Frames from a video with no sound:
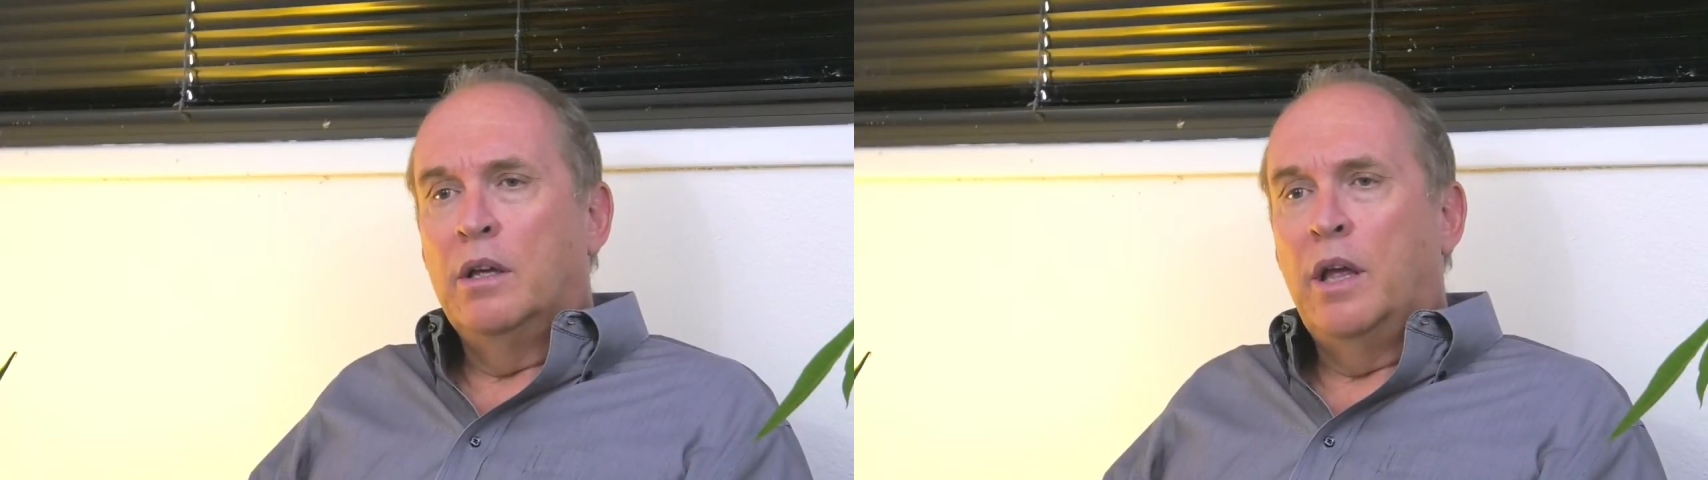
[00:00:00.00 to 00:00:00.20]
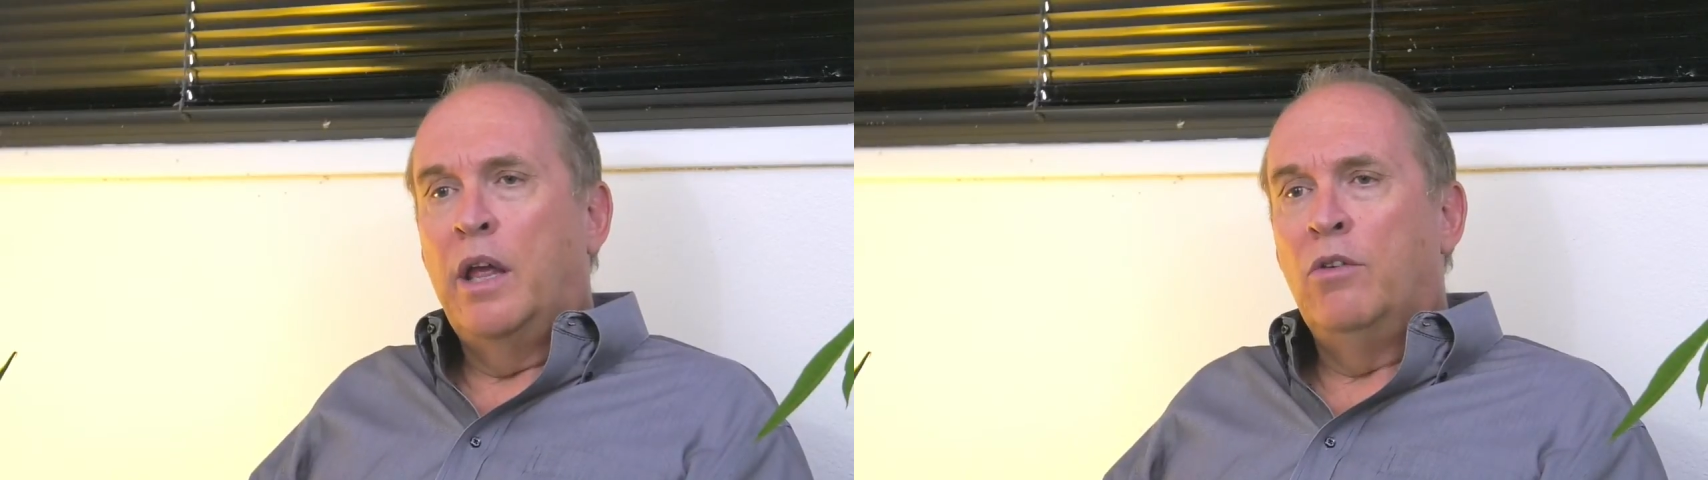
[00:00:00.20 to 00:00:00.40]

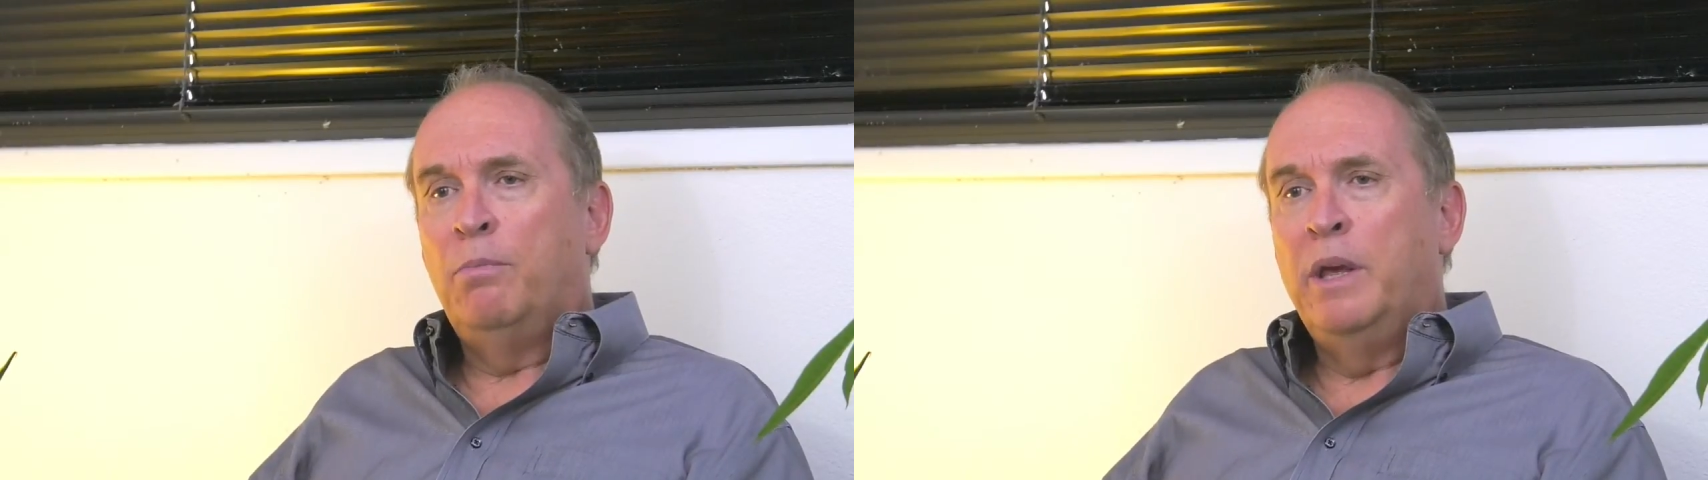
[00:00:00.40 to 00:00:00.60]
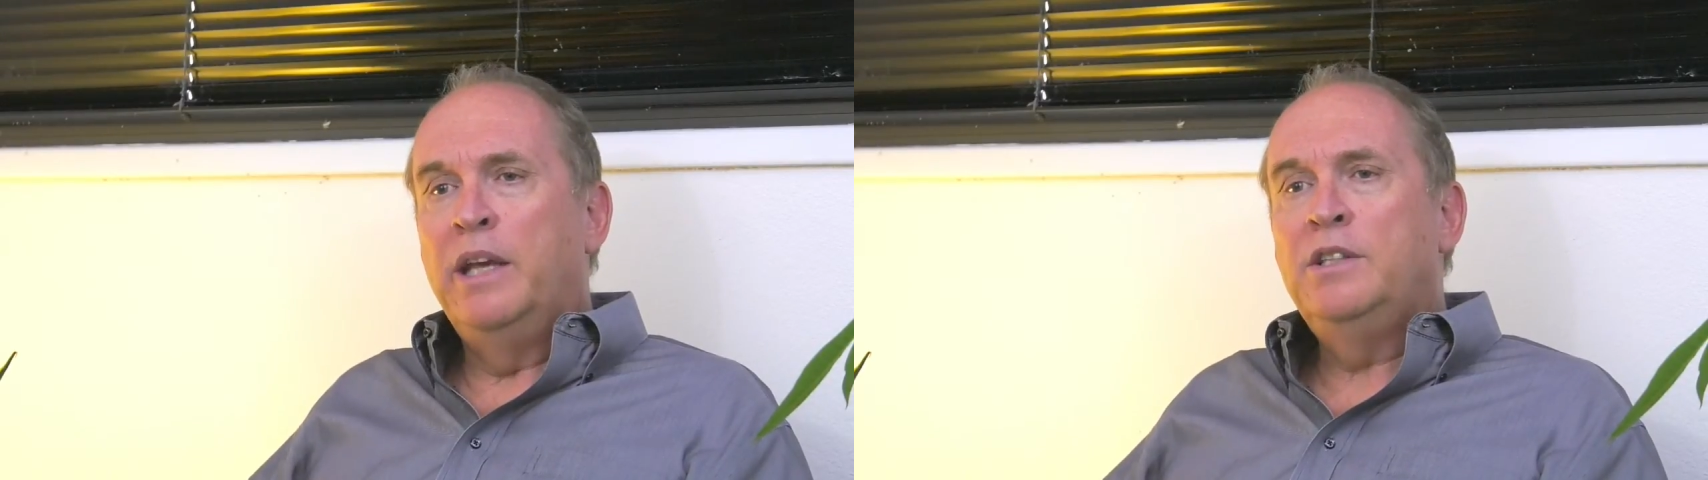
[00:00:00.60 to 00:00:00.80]
is
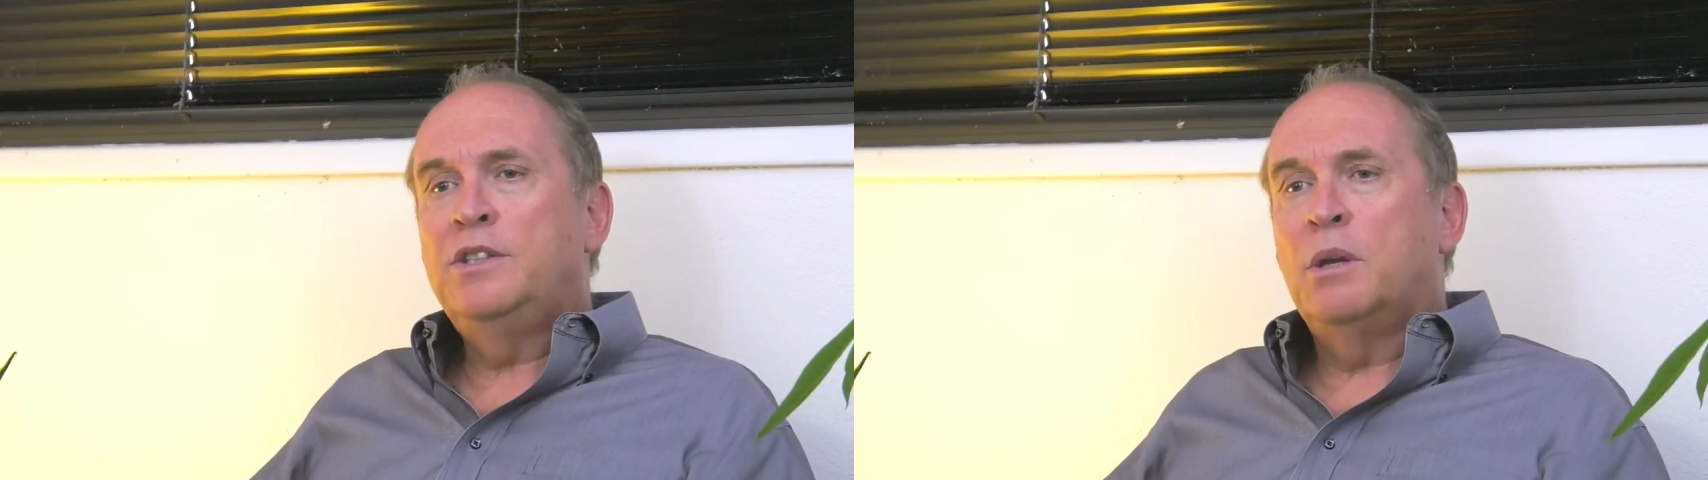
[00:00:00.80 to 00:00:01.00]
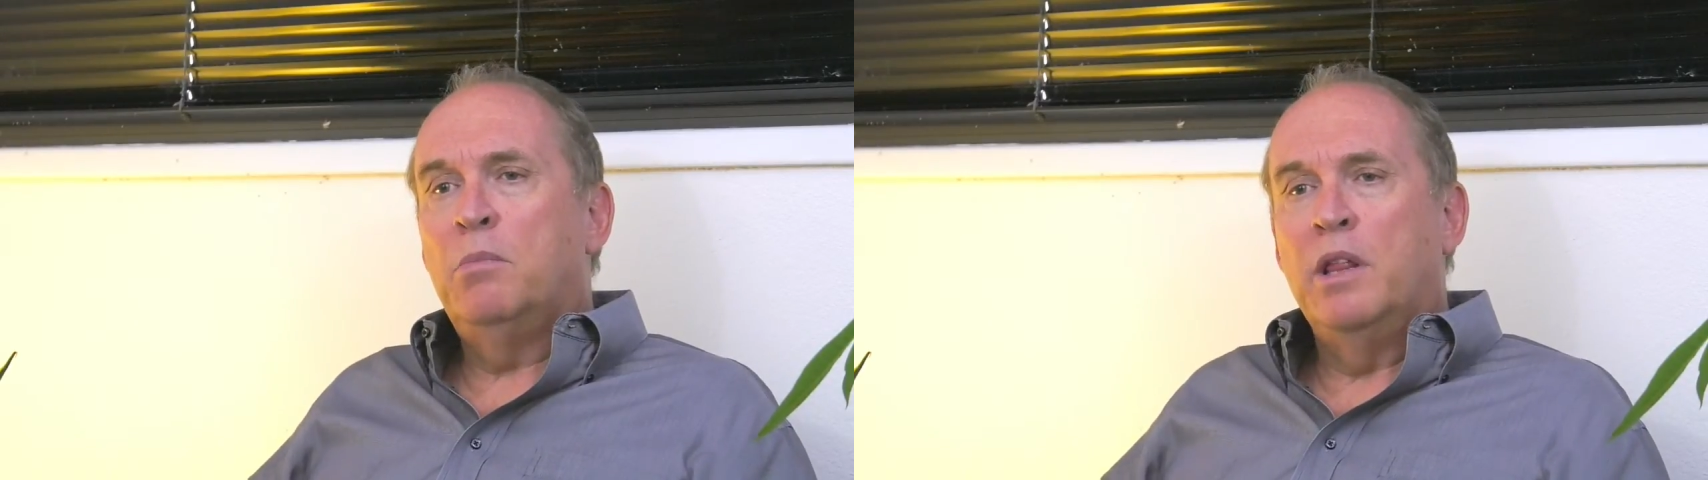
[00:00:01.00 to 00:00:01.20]
being
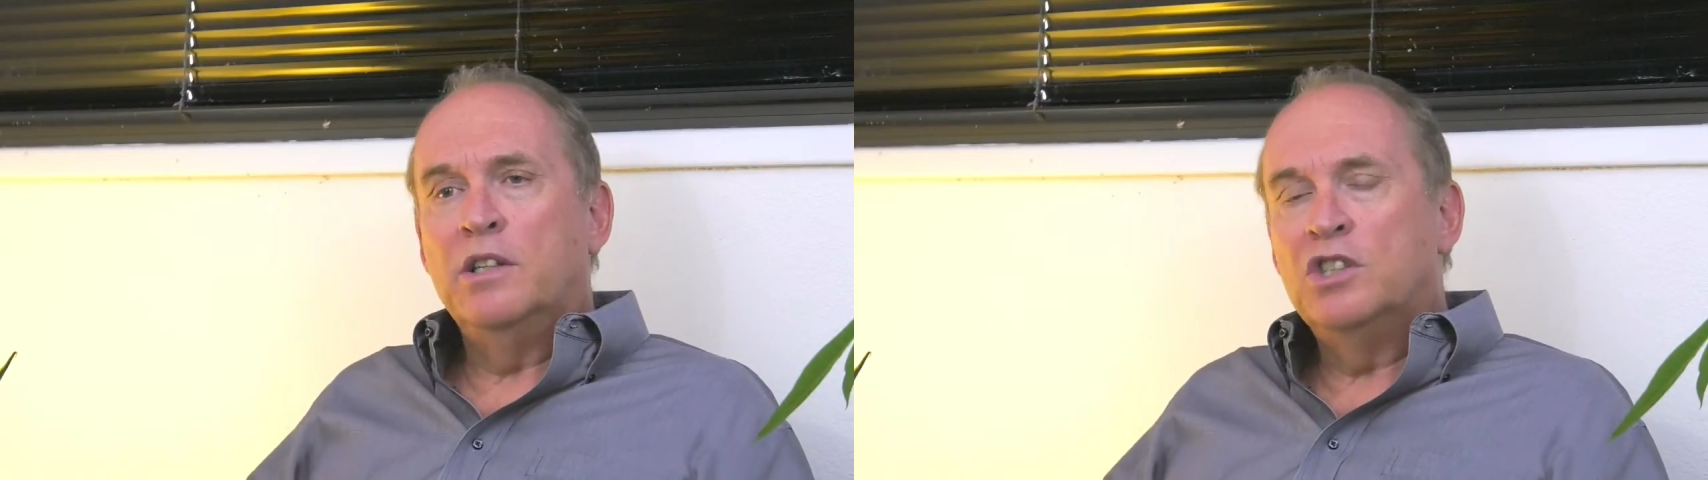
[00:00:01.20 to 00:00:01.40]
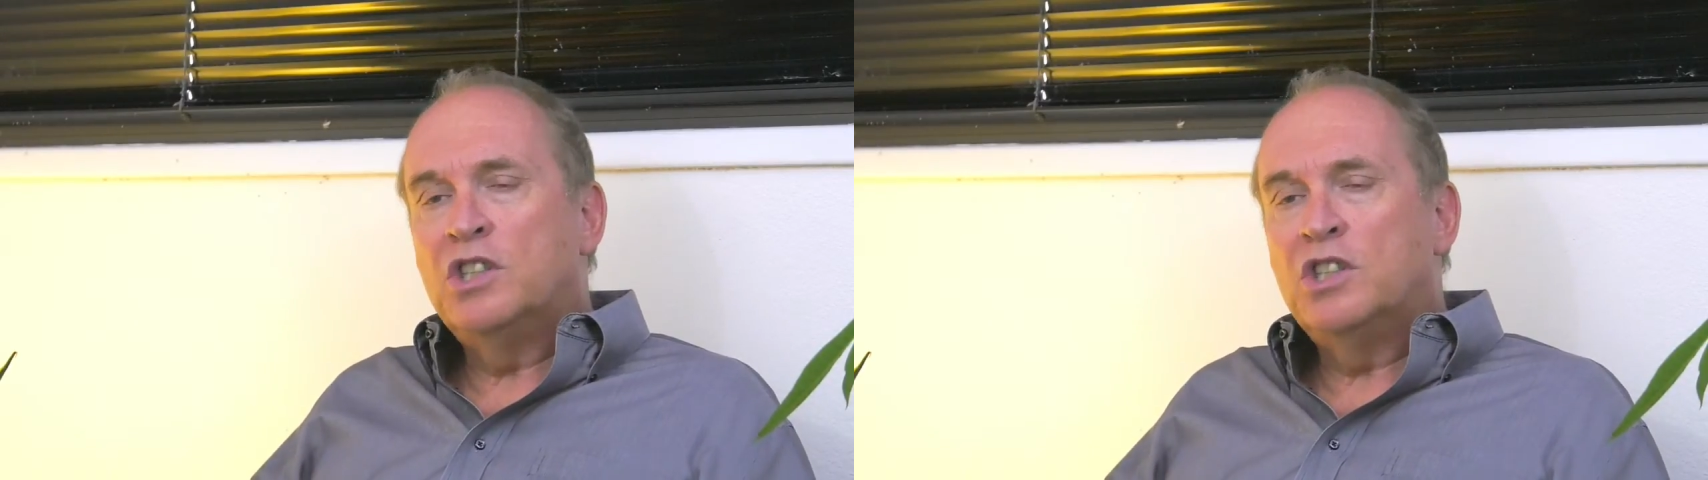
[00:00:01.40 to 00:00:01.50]
somebody that just